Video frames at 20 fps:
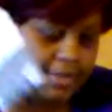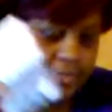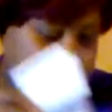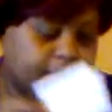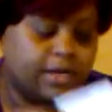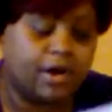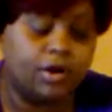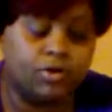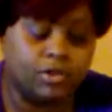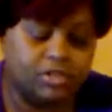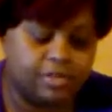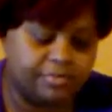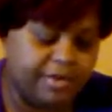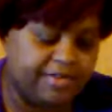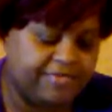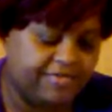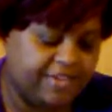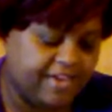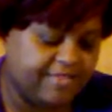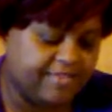Scarlet's my
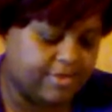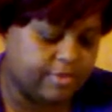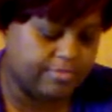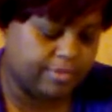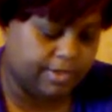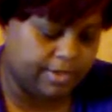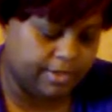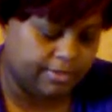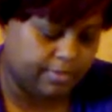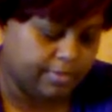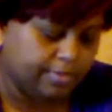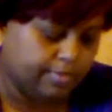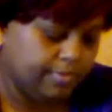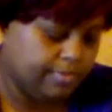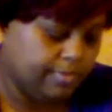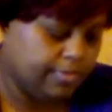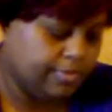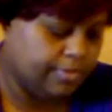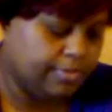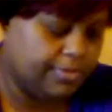favorite, but
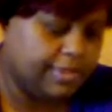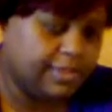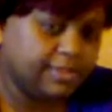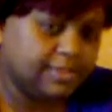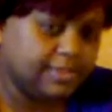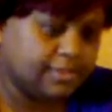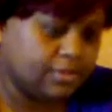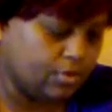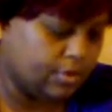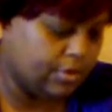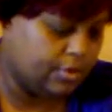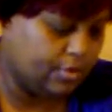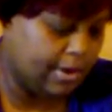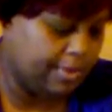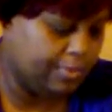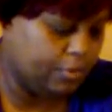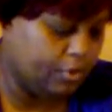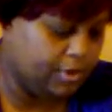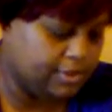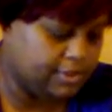this is going, where
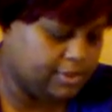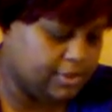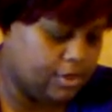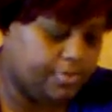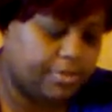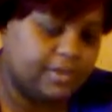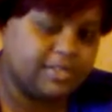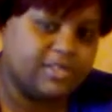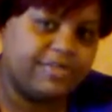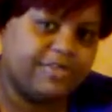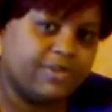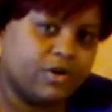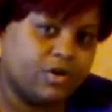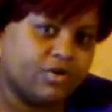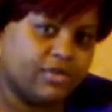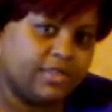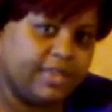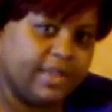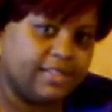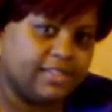I'm going to start because I've
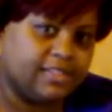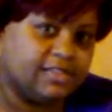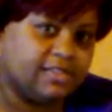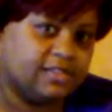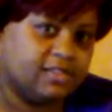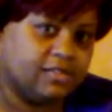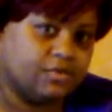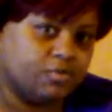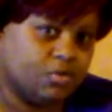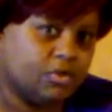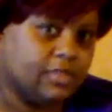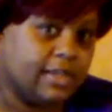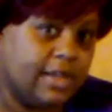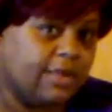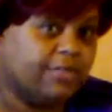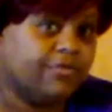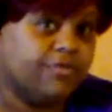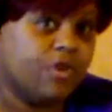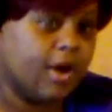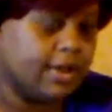heard that it will take
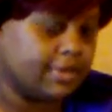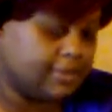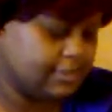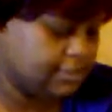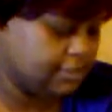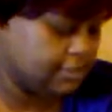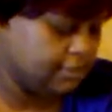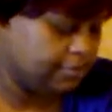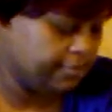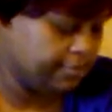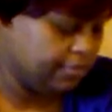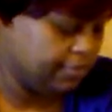a frost,